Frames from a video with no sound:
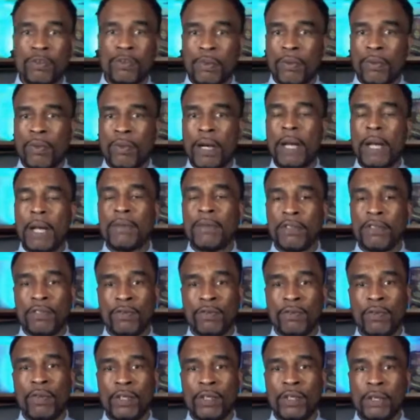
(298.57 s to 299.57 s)
parameters
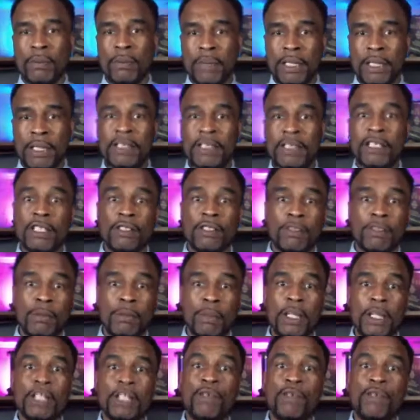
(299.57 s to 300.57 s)
for it to make sense, to
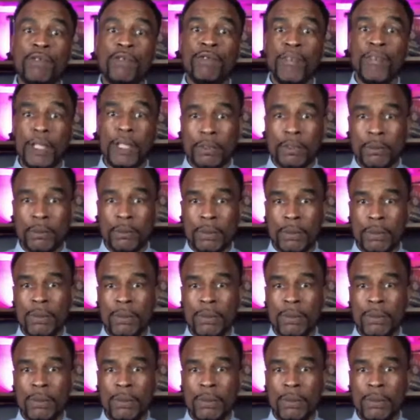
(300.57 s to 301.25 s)
make you fundable.